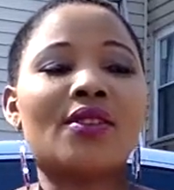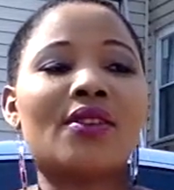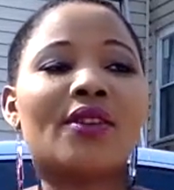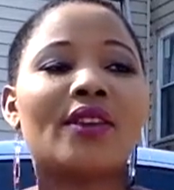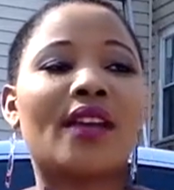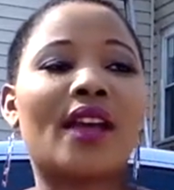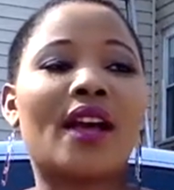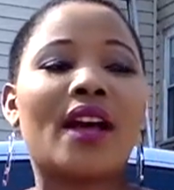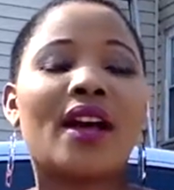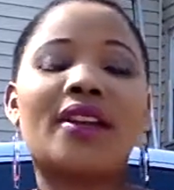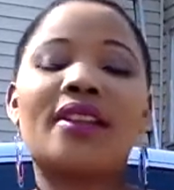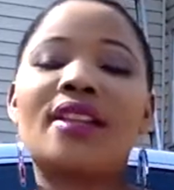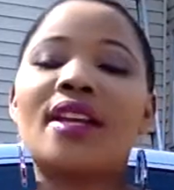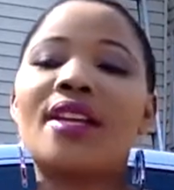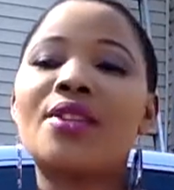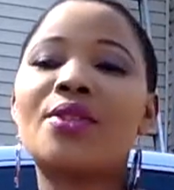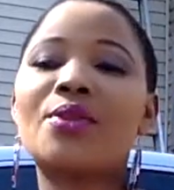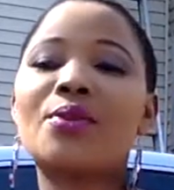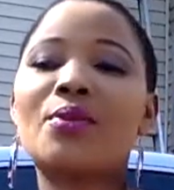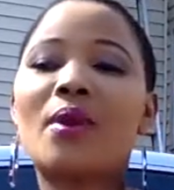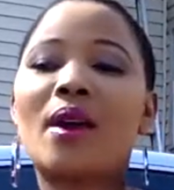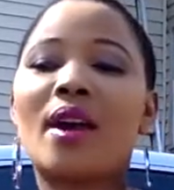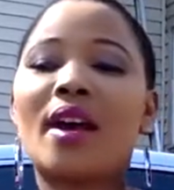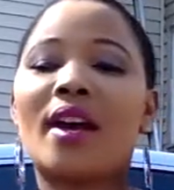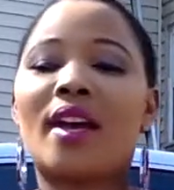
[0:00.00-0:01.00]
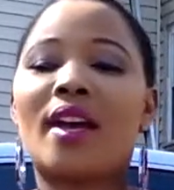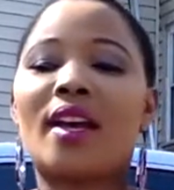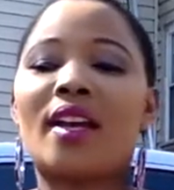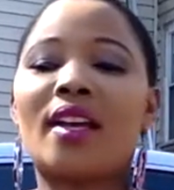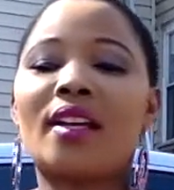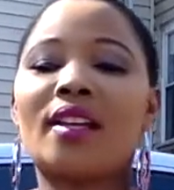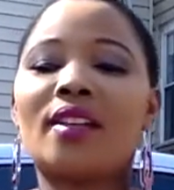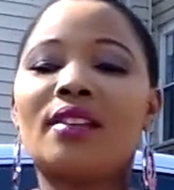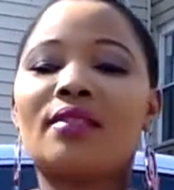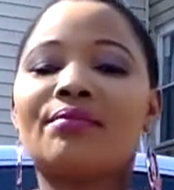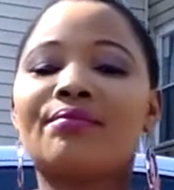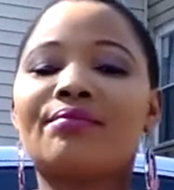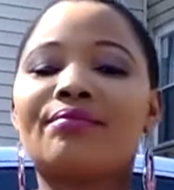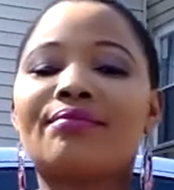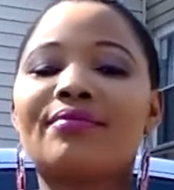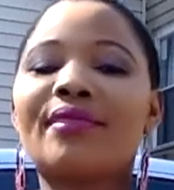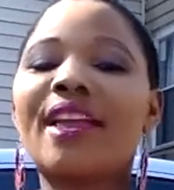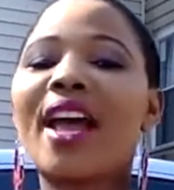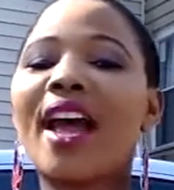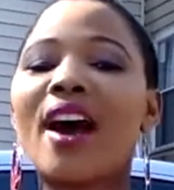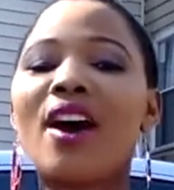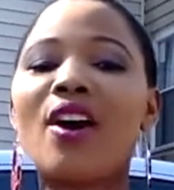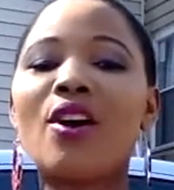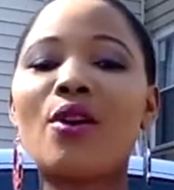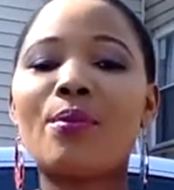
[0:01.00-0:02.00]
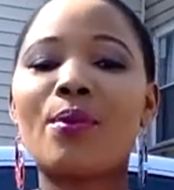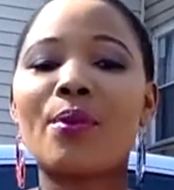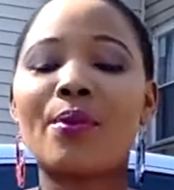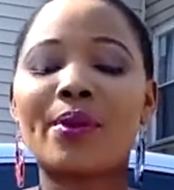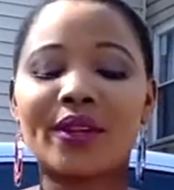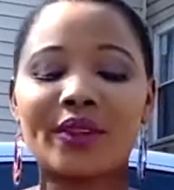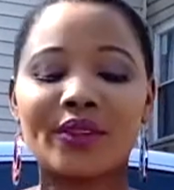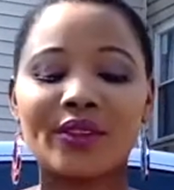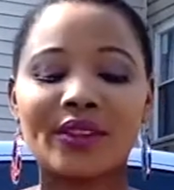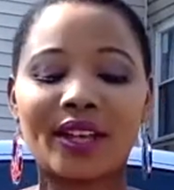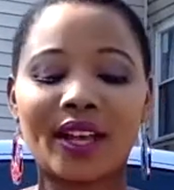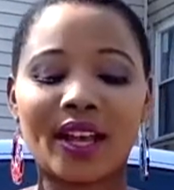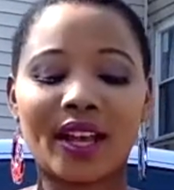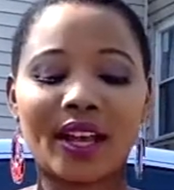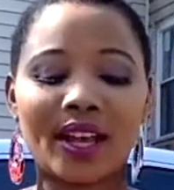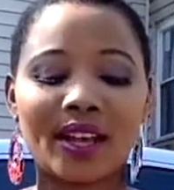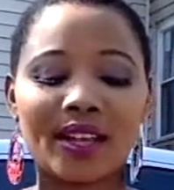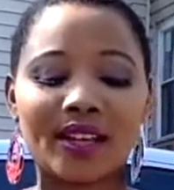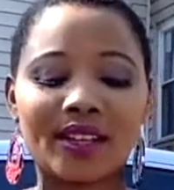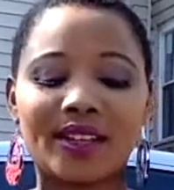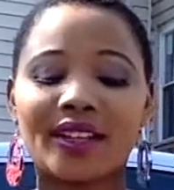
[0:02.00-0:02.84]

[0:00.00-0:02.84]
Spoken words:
So yeah, that's why help when you can.